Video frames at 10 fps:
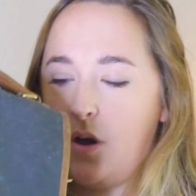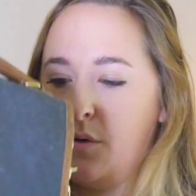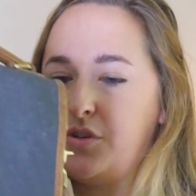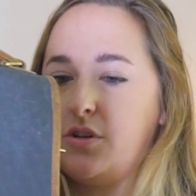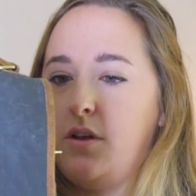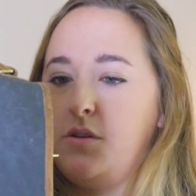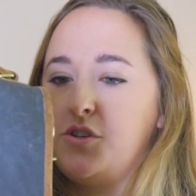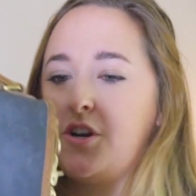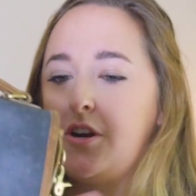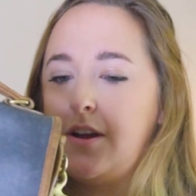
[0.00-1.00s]
Coach
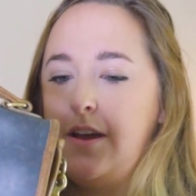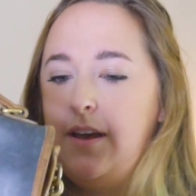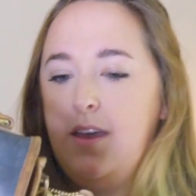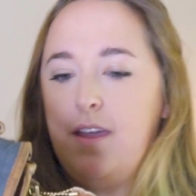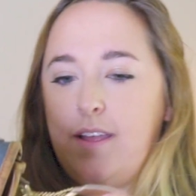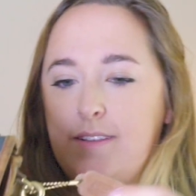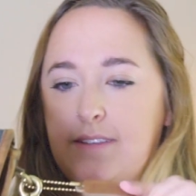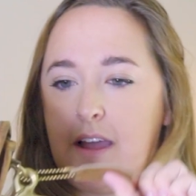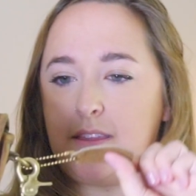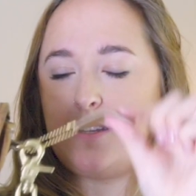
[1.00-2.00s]
closure. It's
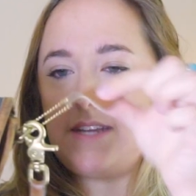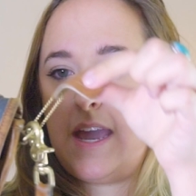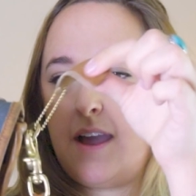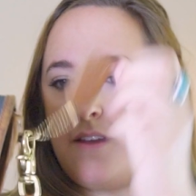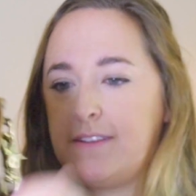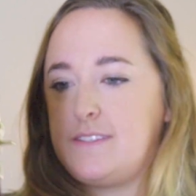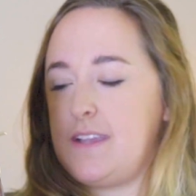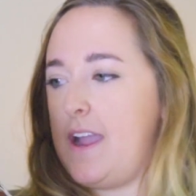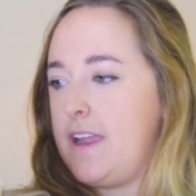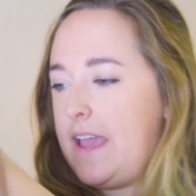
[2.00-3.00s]
got the tag on the
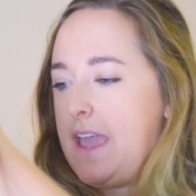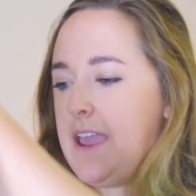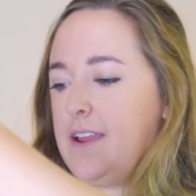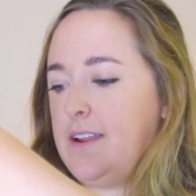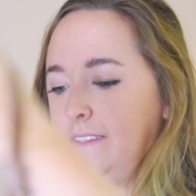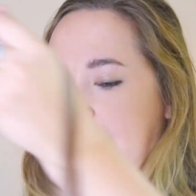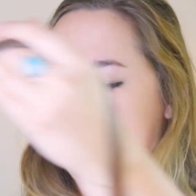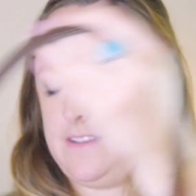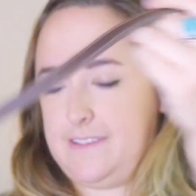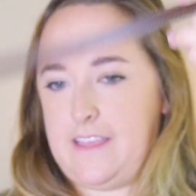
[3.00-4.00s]
side and it's
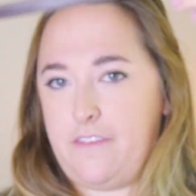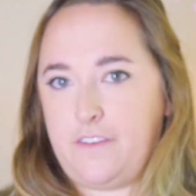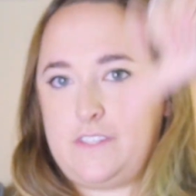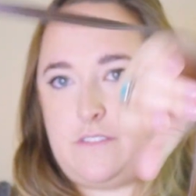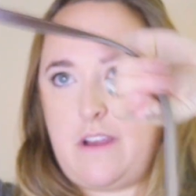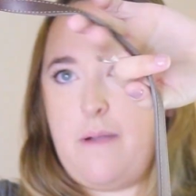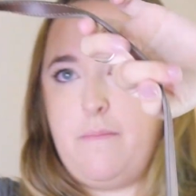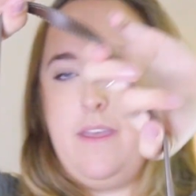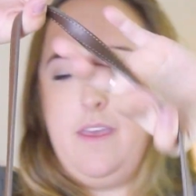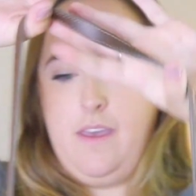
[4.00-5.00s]
got this leather
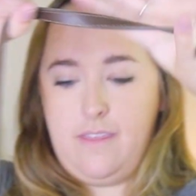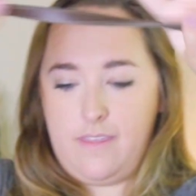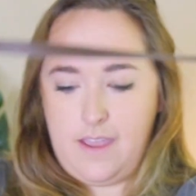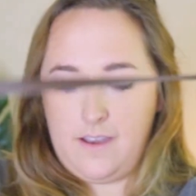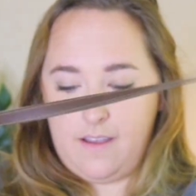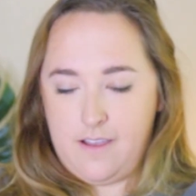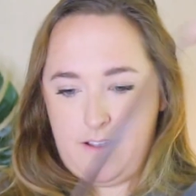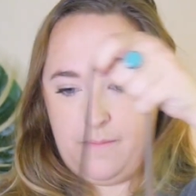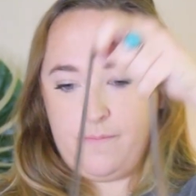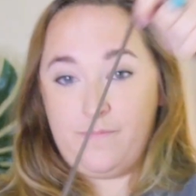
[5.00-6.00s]
strap that
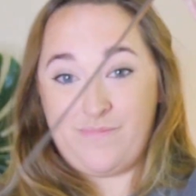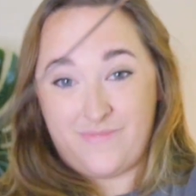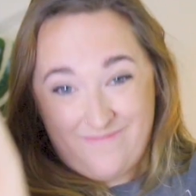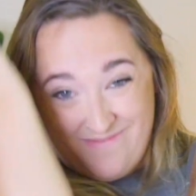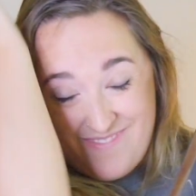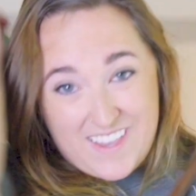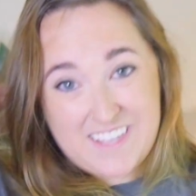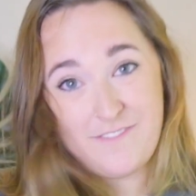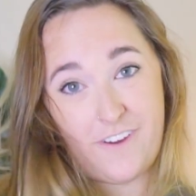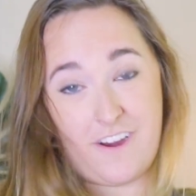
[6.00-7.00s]

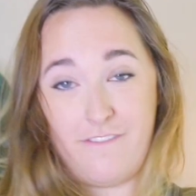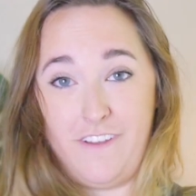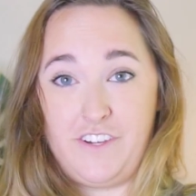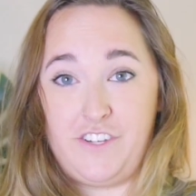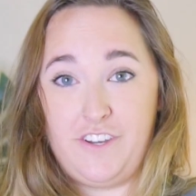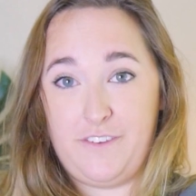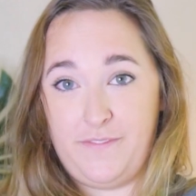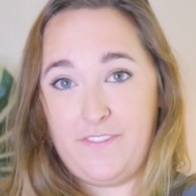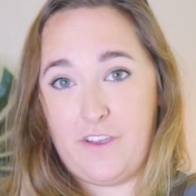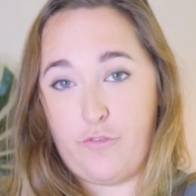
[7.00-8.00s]
is very functional
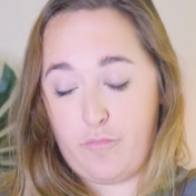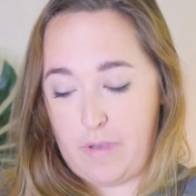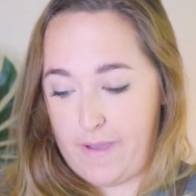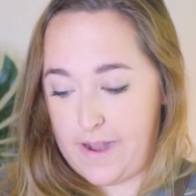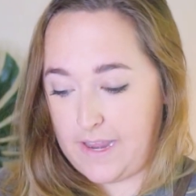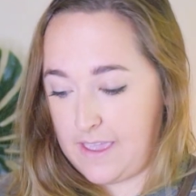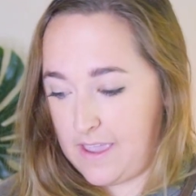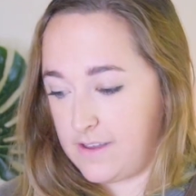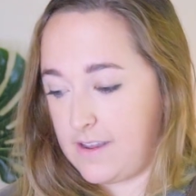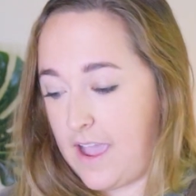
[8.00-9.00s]
over my body.
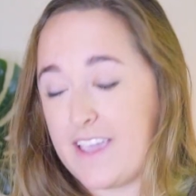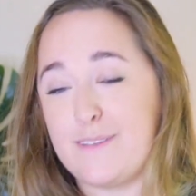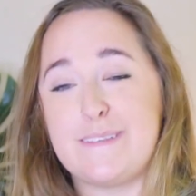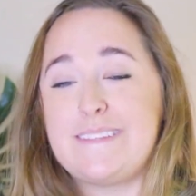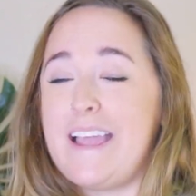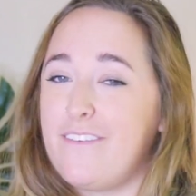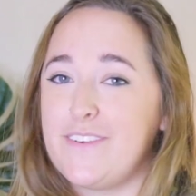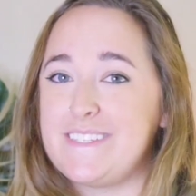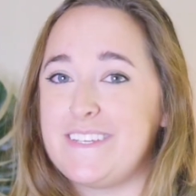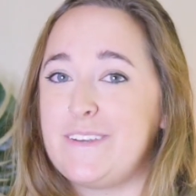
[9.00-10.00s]
And I use this
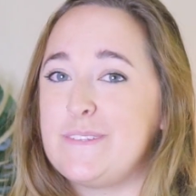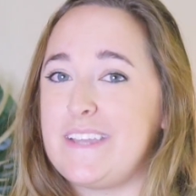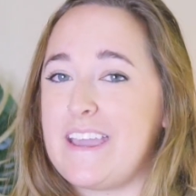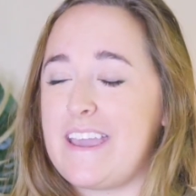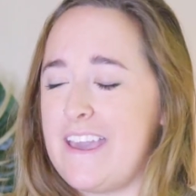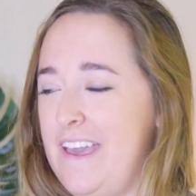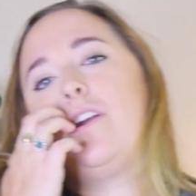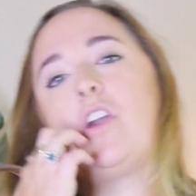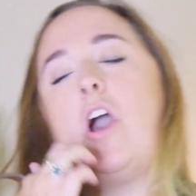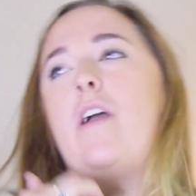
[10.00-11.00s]
every single day.
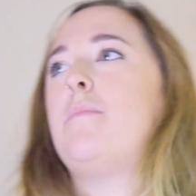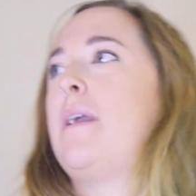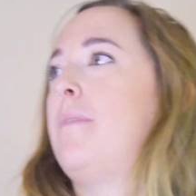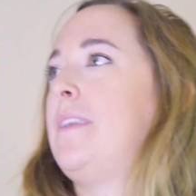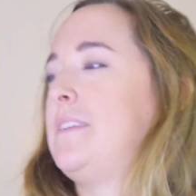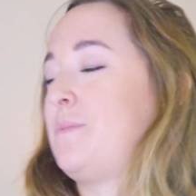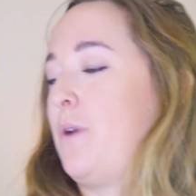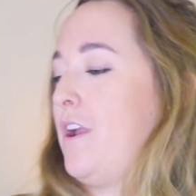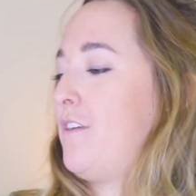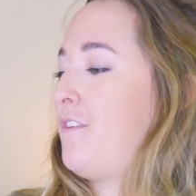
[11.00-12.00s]
Gotten my money's
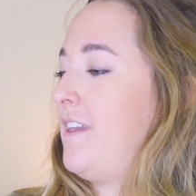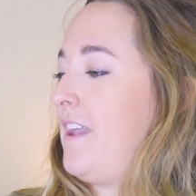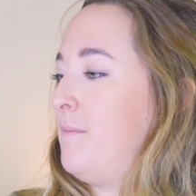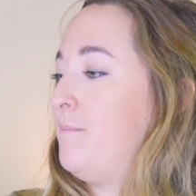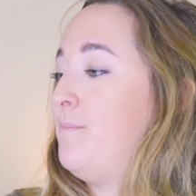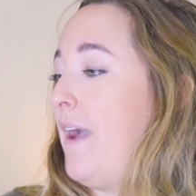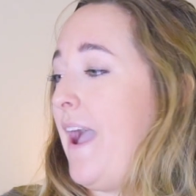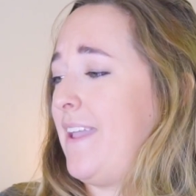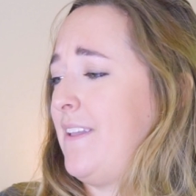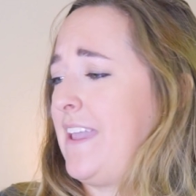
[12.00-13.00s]
worth, and
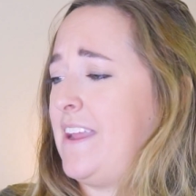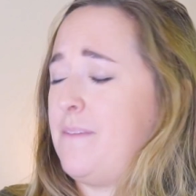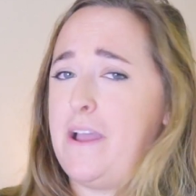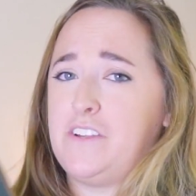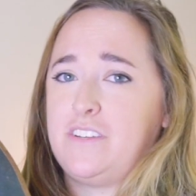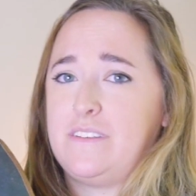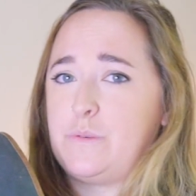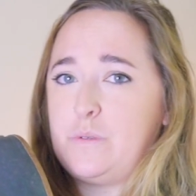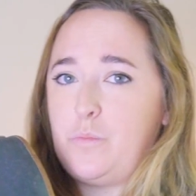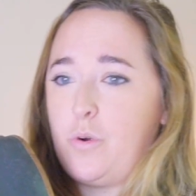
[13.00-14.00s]
I can't imagine this
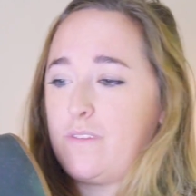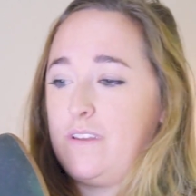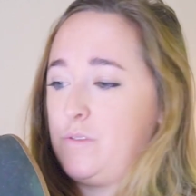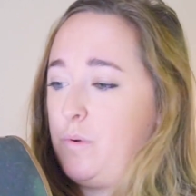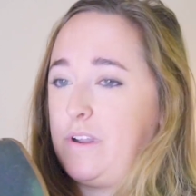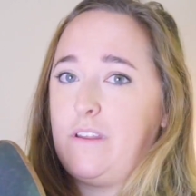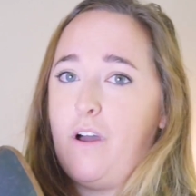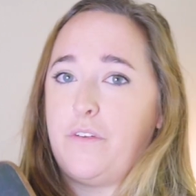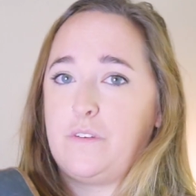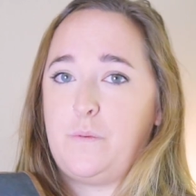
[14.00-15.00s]
was more than
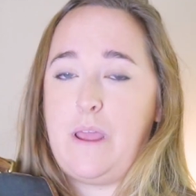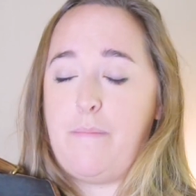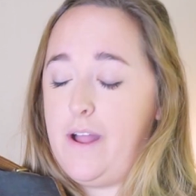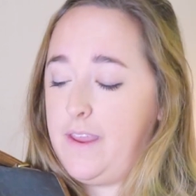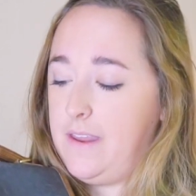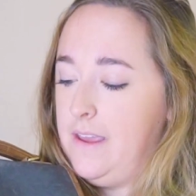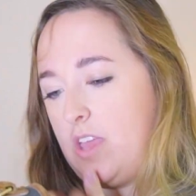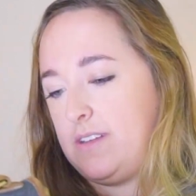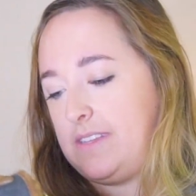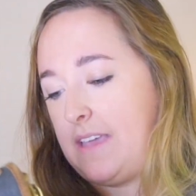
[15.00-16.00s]
$20 when I bought it.
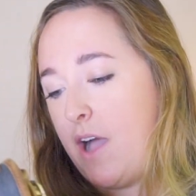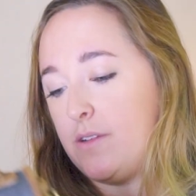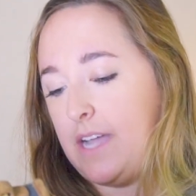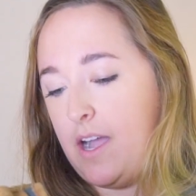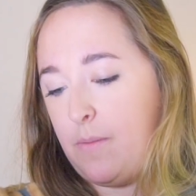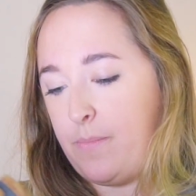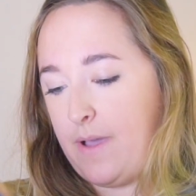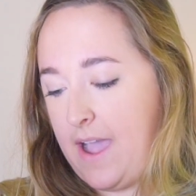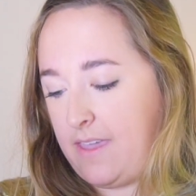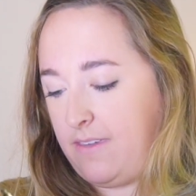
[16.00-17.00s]
And it's held up.
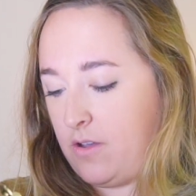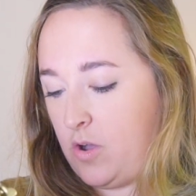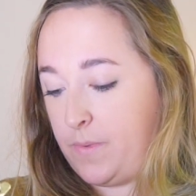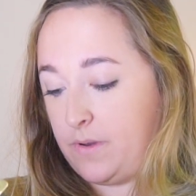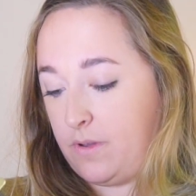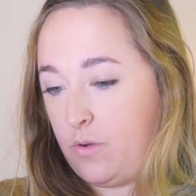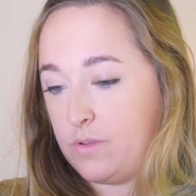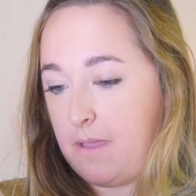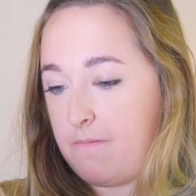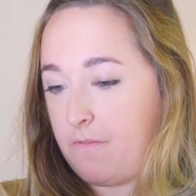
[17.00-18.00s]
I hope it'll
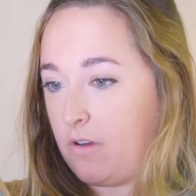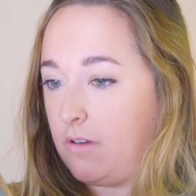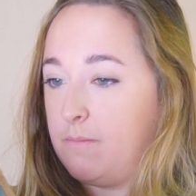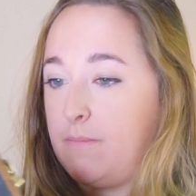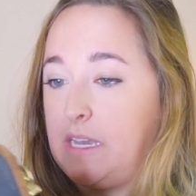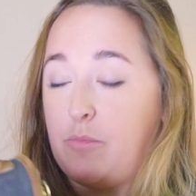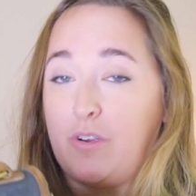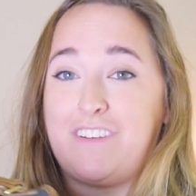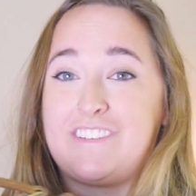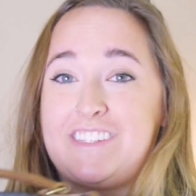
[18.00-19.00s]
hold up for many more
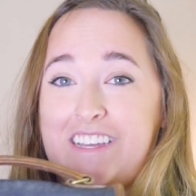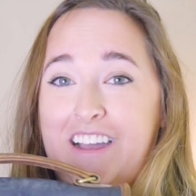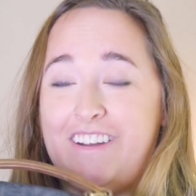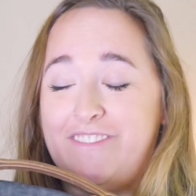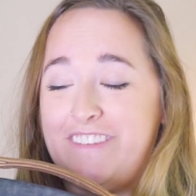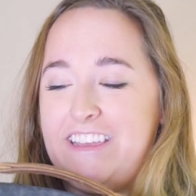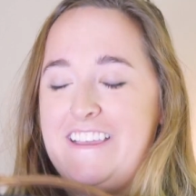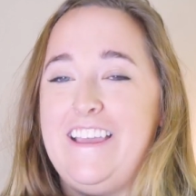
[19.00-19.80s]
years to come.